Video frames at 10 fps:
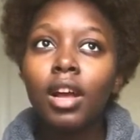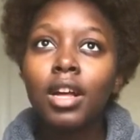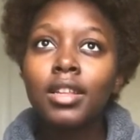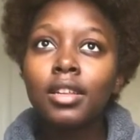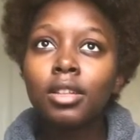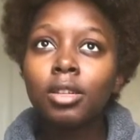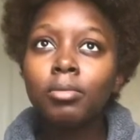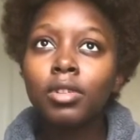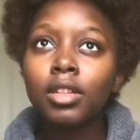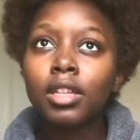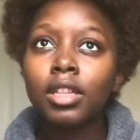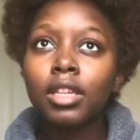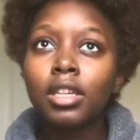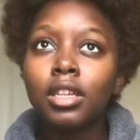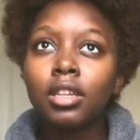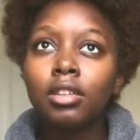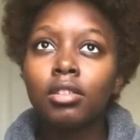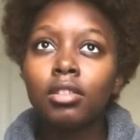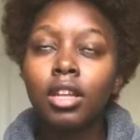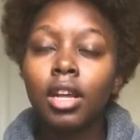I sent them the
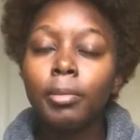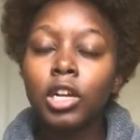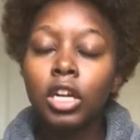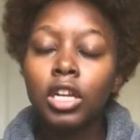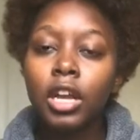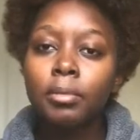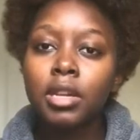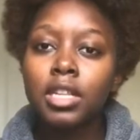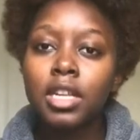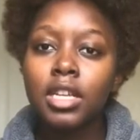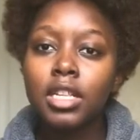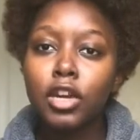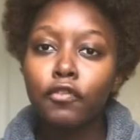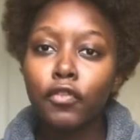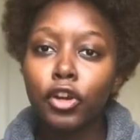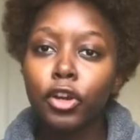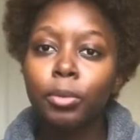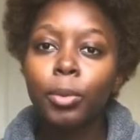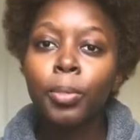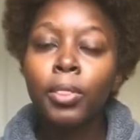thing that my doctor gave me that says
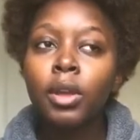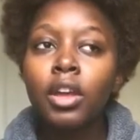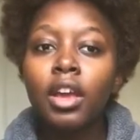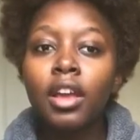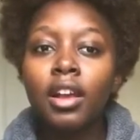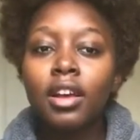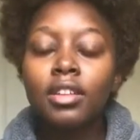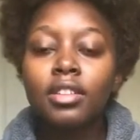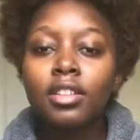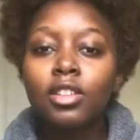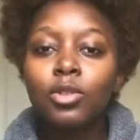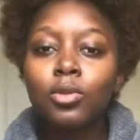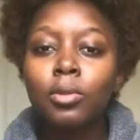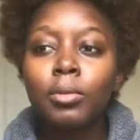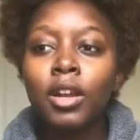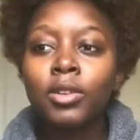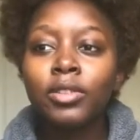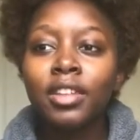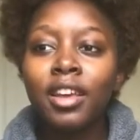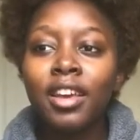confirmed. And I sent it to them, and I
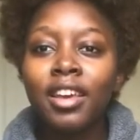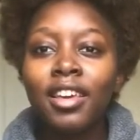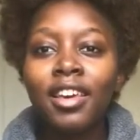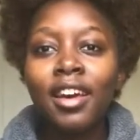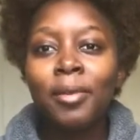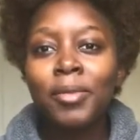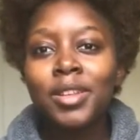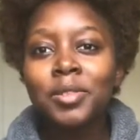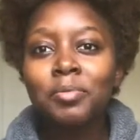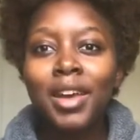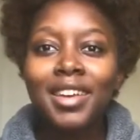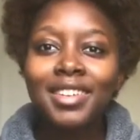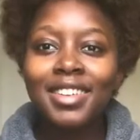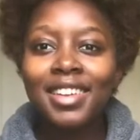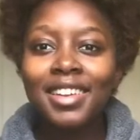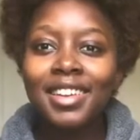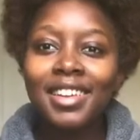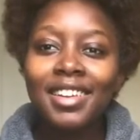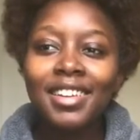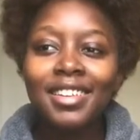was like, I'm
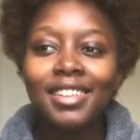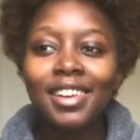expecting.